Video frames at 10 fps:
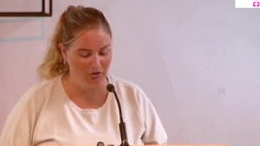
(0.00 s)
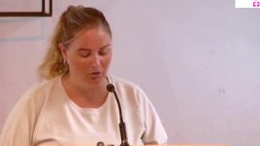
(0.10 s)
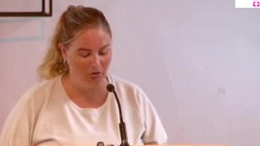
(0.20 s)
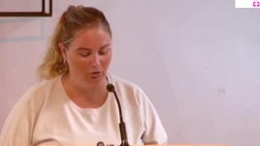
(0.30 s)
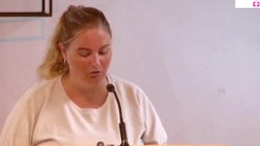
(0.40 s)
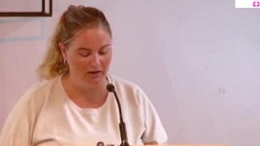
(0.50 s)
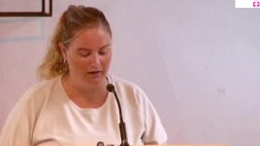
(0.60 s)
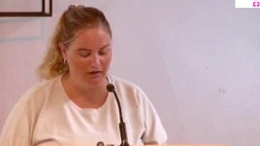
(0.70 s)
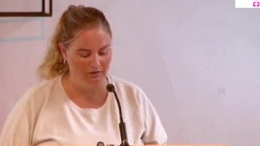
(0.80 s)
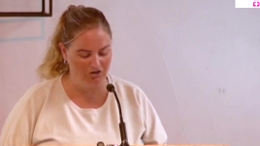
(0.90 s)
all that I
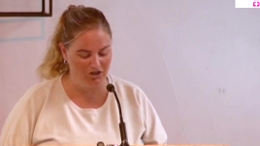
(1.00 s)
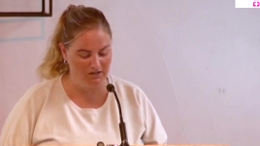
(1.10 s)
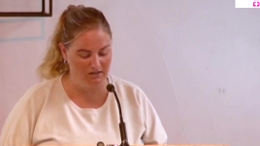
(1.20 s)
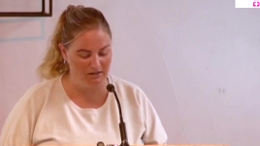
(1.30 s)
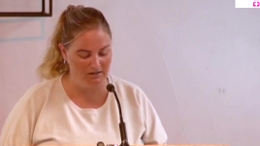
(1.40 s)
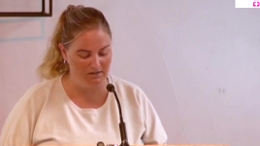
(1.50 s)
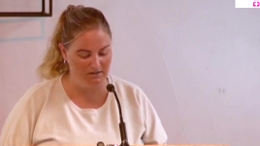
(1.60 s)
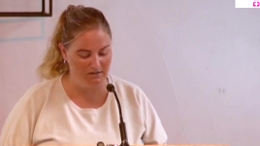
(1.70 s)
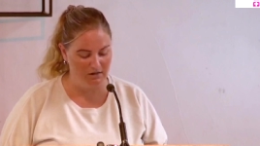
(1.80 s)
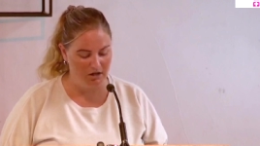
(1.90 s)
love Jesus.
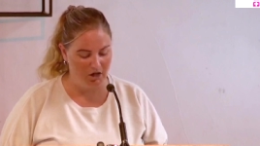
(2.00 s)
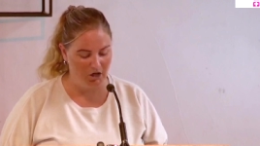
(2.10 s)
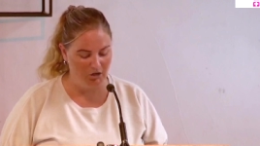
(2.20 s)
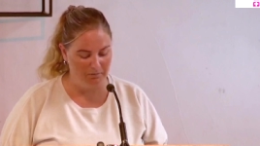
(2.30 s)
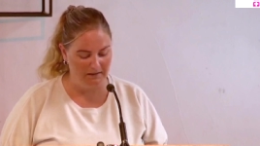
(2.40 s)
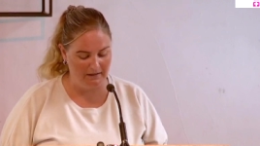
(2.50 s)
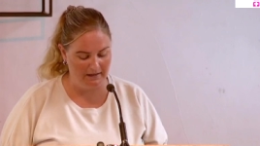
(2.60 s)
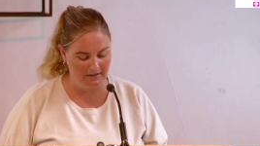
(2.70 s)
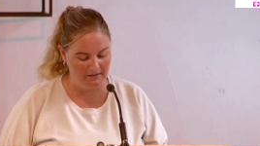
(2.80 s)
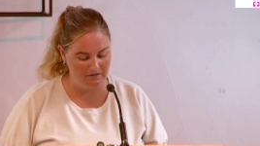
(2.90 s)
I could be
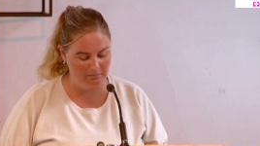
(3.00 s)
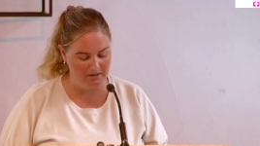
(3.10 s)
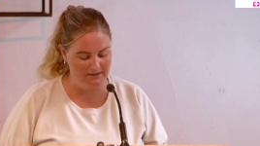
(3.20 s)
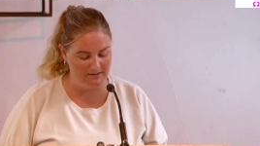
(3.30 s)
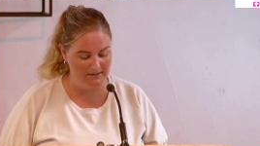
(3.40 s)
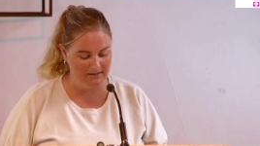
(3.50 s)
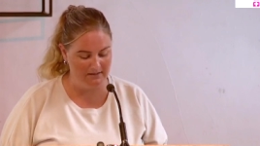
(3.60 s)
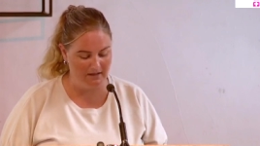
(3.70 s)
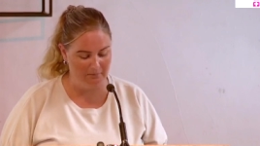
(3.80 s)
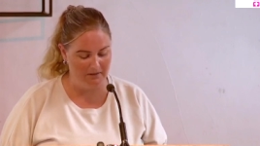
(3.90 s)
cleansed of my
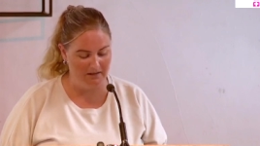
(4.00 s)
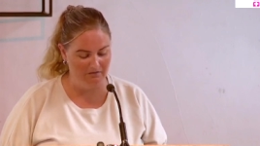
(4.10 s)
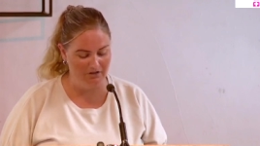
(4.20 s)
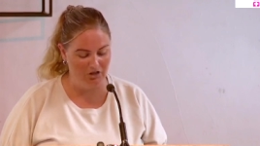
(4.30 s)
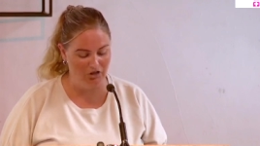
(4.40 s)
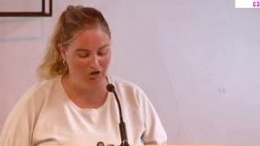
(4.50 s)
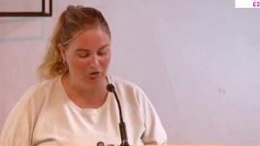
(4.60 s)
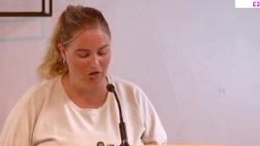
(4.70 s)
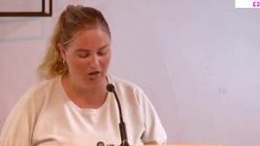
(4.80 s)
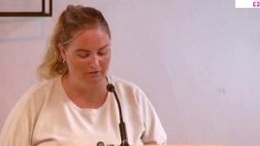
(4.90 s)
sin and be given a new
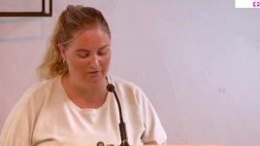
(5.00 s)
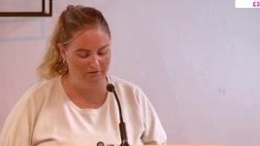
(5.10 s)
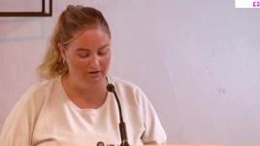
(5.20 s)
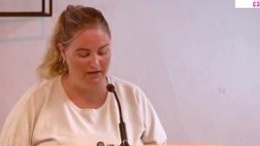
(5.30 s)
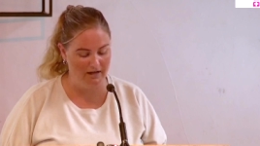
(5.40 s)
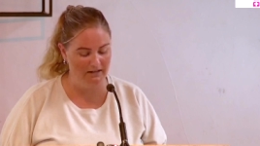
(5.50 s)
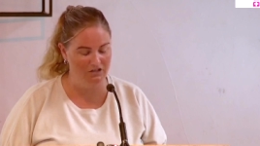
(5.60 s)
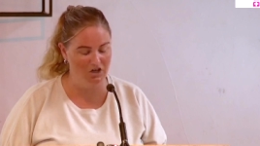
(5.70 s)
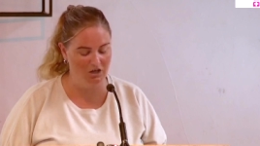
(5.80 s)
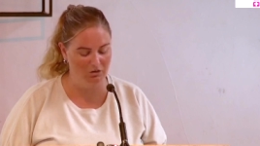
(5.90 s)
life, an
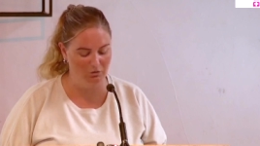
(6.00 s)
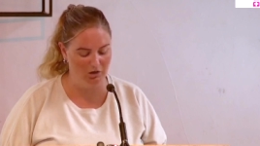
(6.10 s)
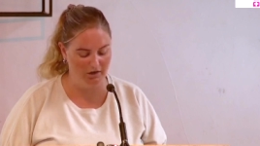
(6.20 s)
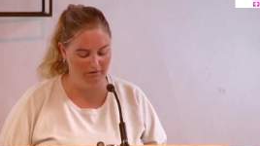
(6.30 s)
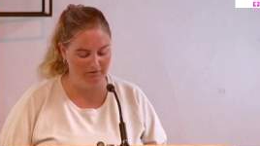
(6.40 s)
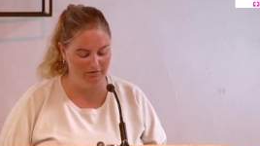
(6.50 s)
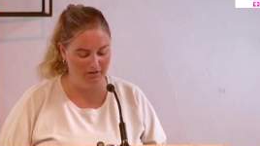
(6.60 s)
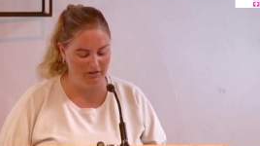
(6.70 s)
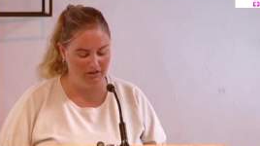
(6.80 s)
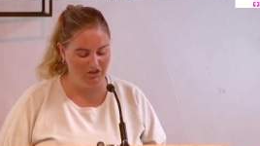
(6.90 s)
eternal life.
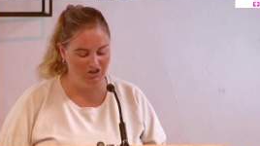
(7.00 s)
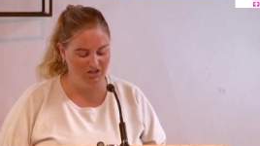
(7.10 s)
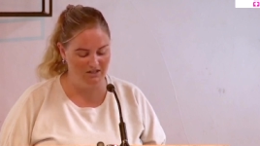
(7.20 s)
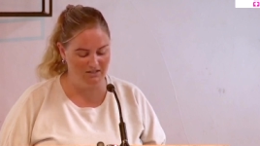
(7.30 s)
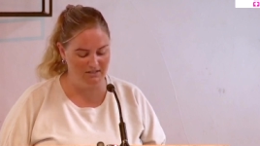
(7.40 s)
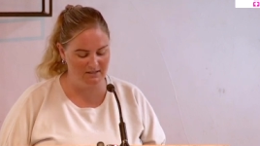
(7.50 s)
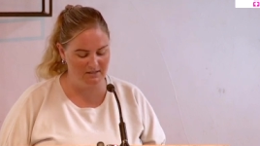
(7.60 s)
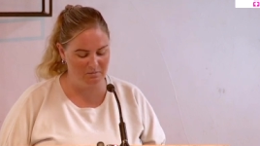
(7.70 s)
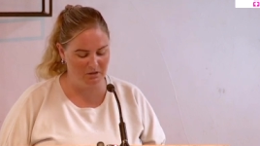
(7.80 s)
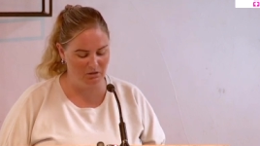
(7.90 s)
Jesus
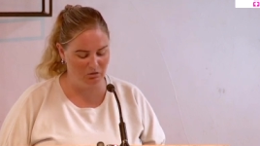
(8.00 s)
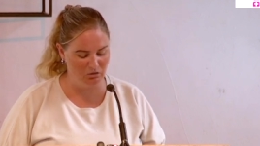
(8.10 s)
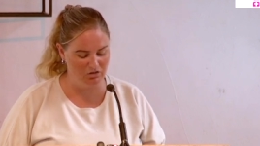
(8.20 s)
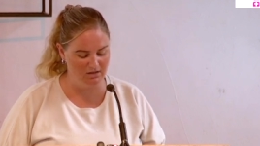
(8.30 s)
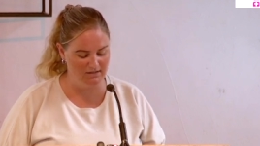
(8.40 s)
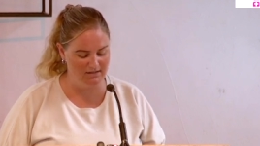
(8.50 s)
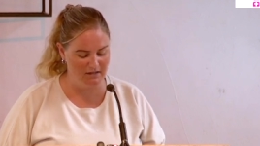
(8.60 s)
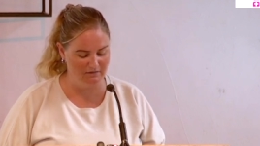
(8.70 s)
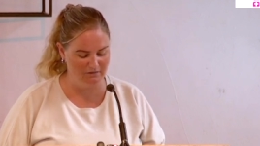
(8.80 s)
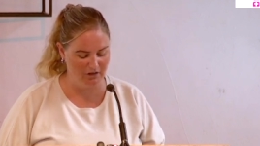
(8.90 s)
is my Lord and
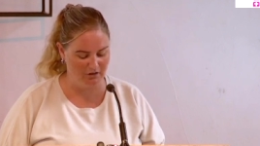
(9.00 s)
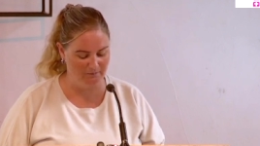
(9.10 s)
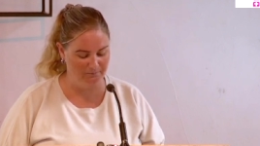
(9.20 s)
Saviour.